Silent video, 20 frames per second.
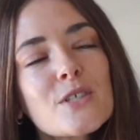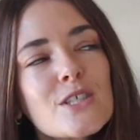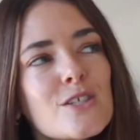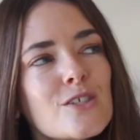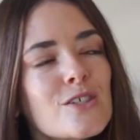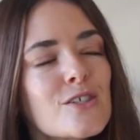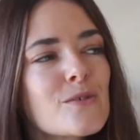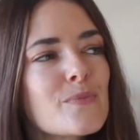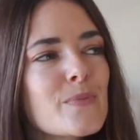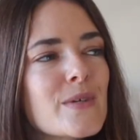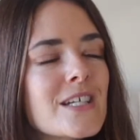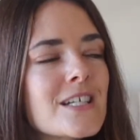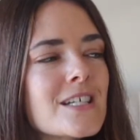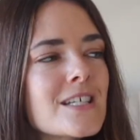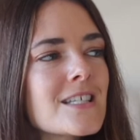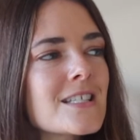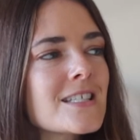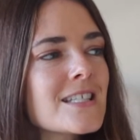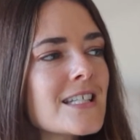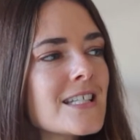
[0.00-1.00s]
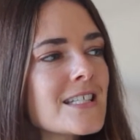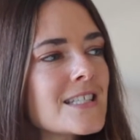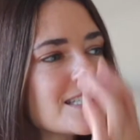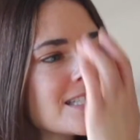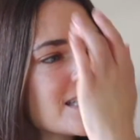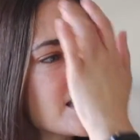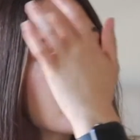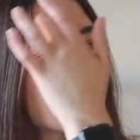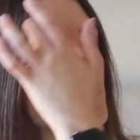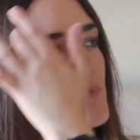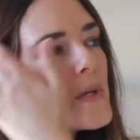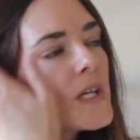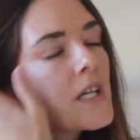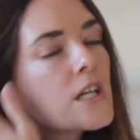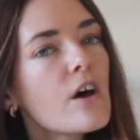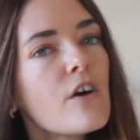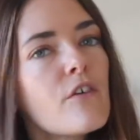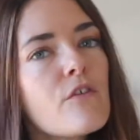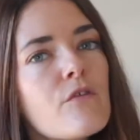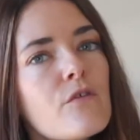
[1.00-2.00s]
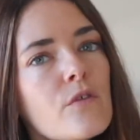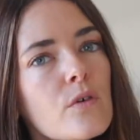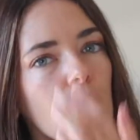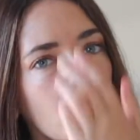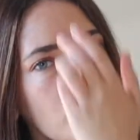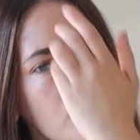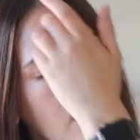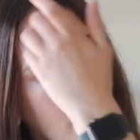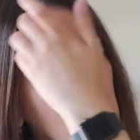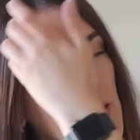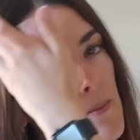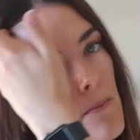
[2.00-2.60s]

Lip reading: to because it's now been a full